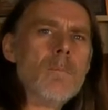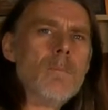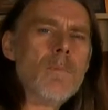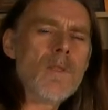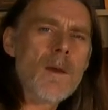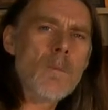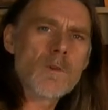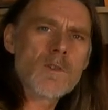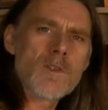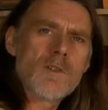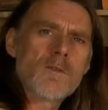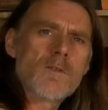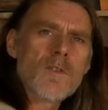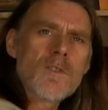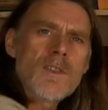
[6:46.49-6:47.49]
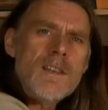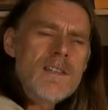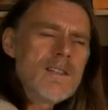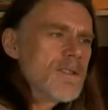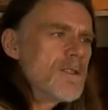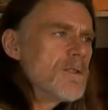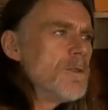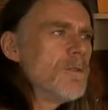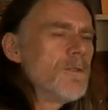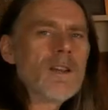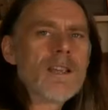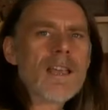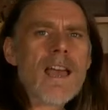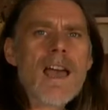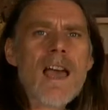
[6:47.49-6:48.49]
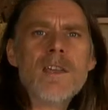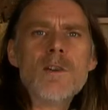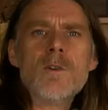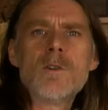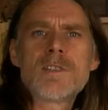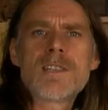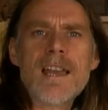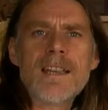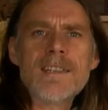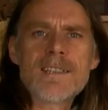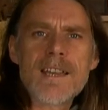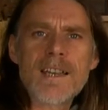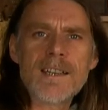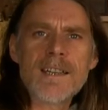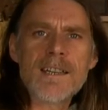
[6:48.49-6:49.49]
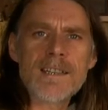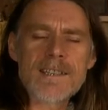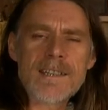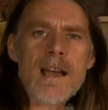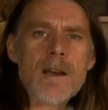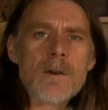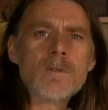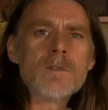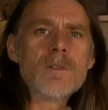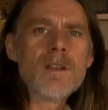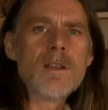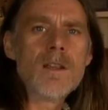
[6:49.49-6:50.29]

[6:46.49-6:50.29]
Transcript: But then once you've got these sort of like 8 or 10 techniques down,